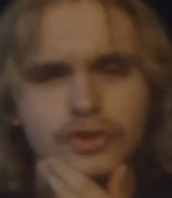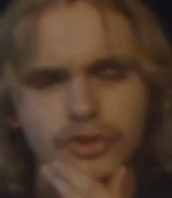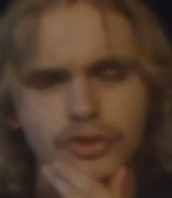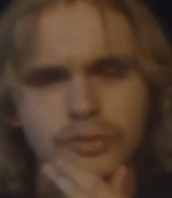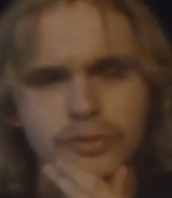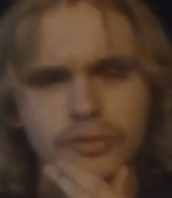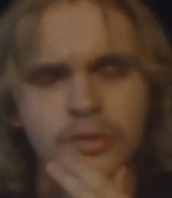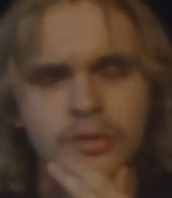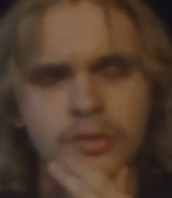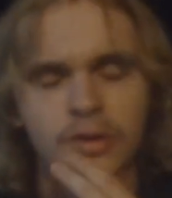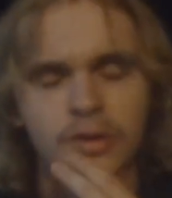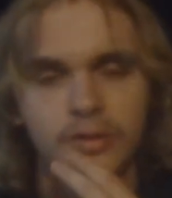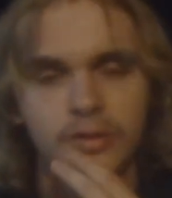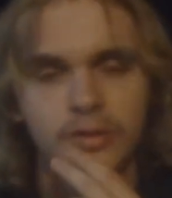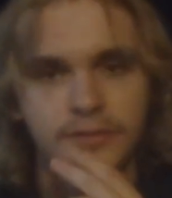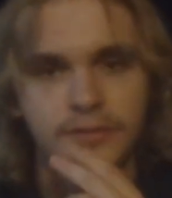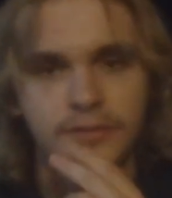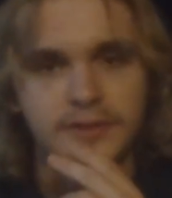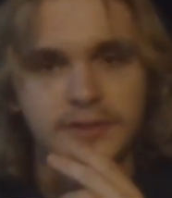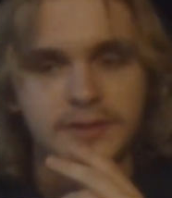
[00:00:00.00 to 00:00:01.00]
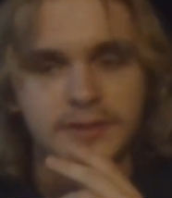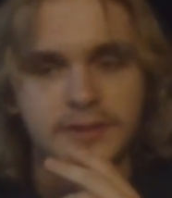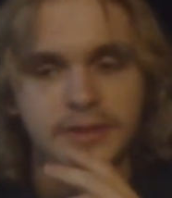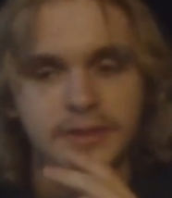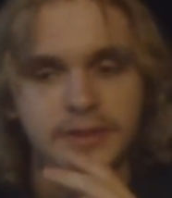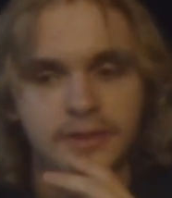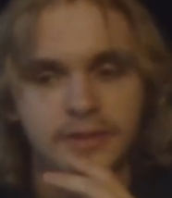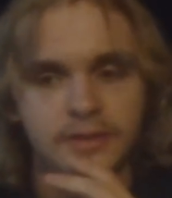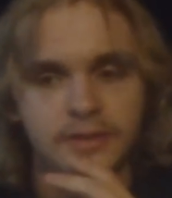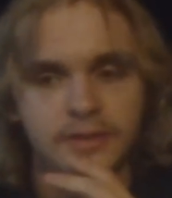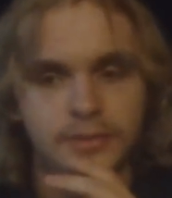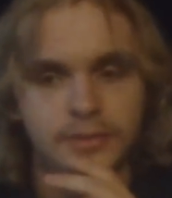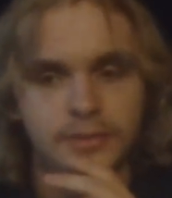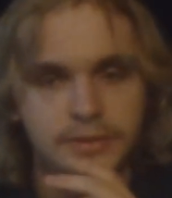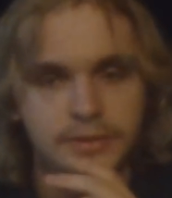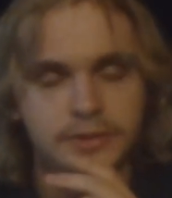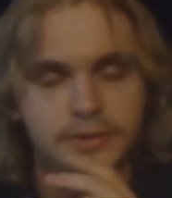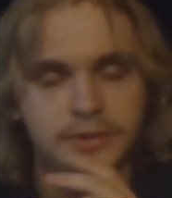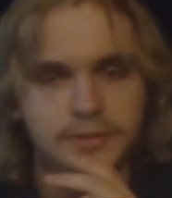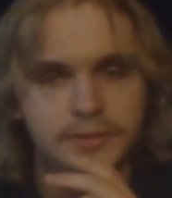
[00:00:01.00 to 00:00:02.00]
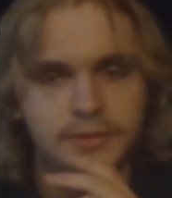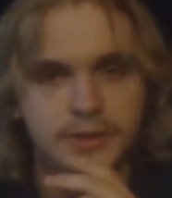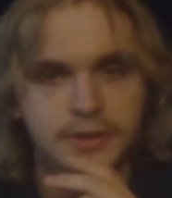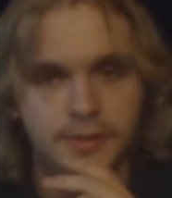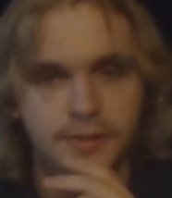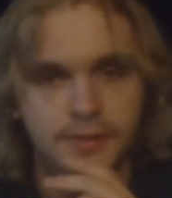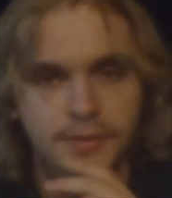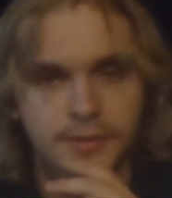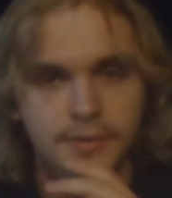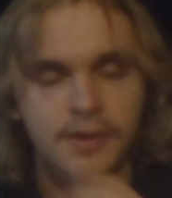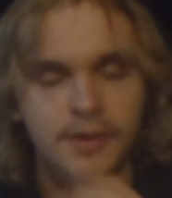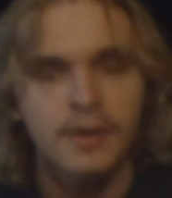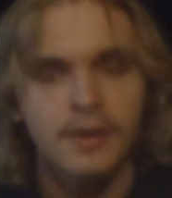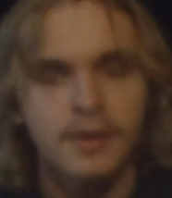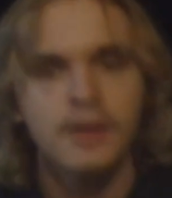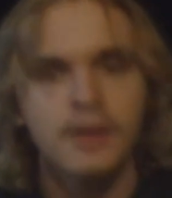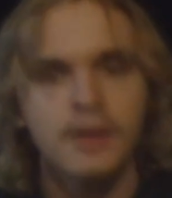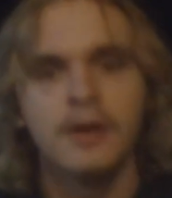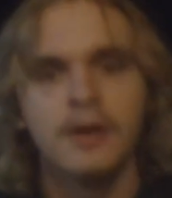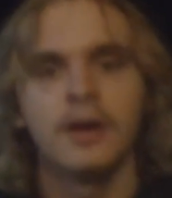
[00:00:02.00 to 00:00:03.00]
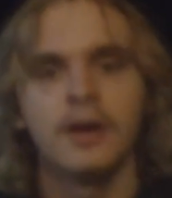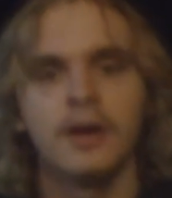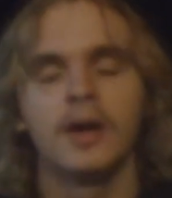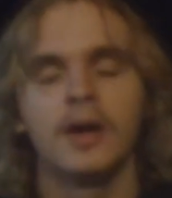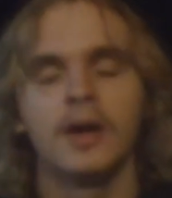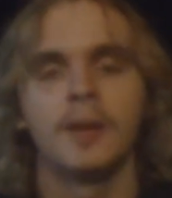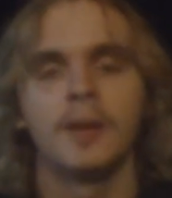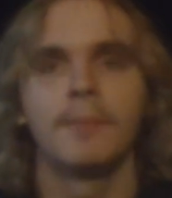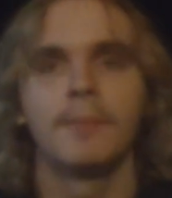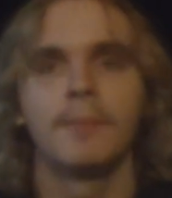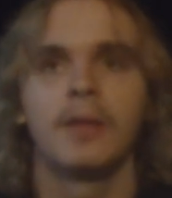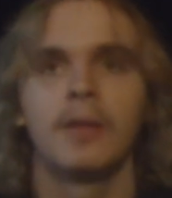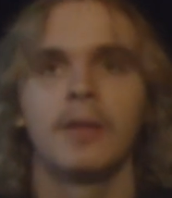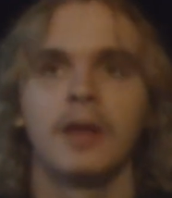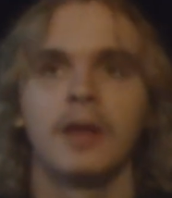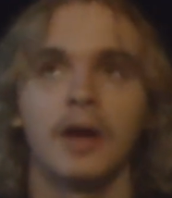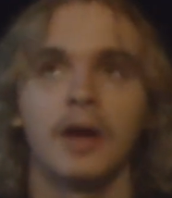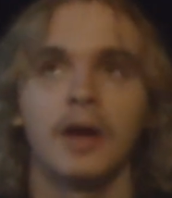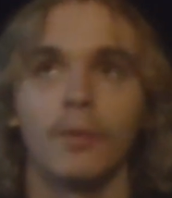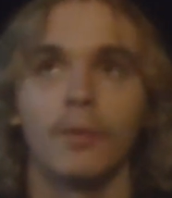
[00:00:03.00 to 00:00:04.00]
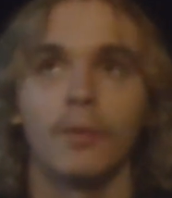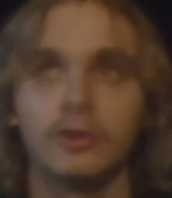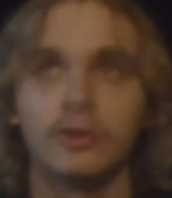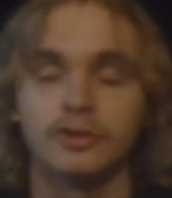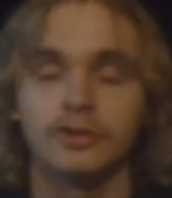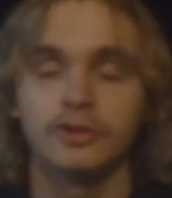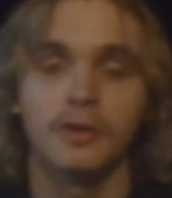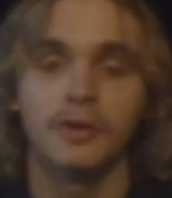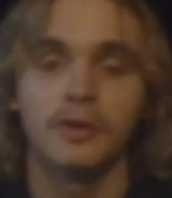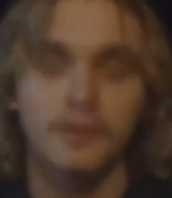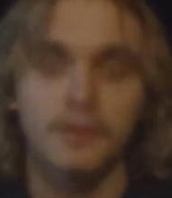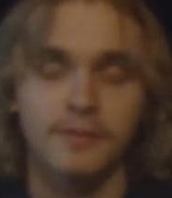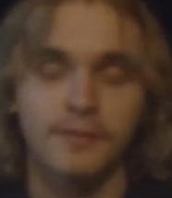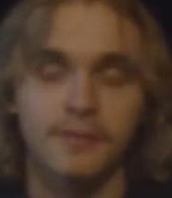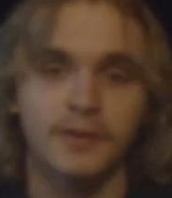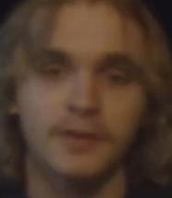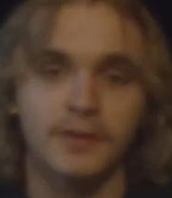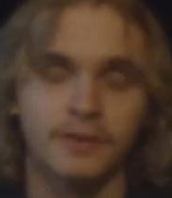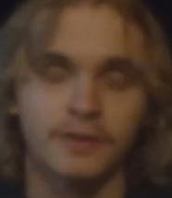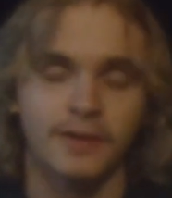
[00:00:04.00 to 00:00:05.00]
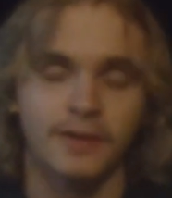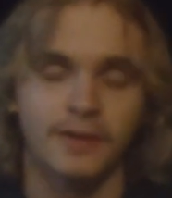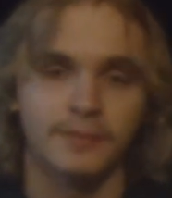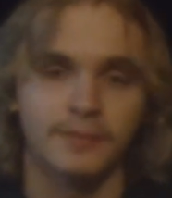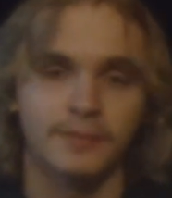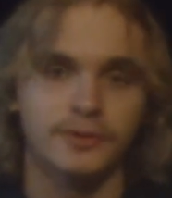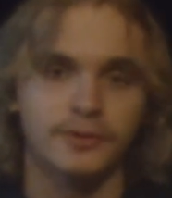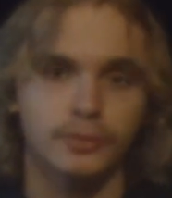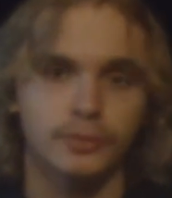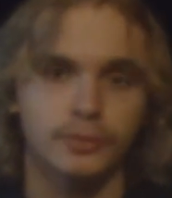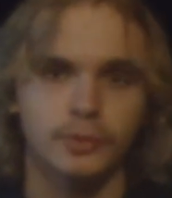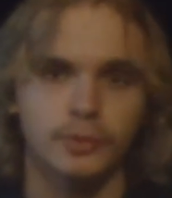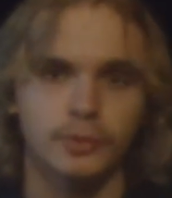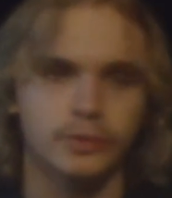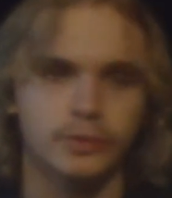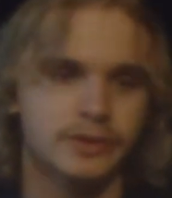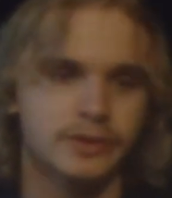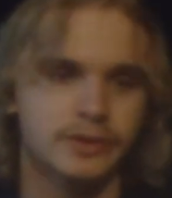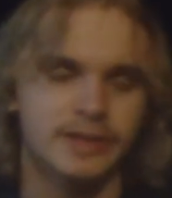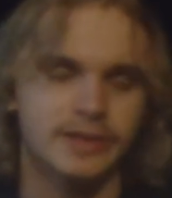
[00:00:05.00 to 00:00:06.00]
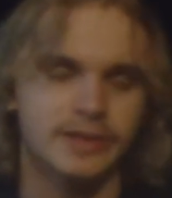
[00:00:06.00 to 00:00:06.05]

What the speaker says: June of this year, 2023, I watched another video of Hamza's, which was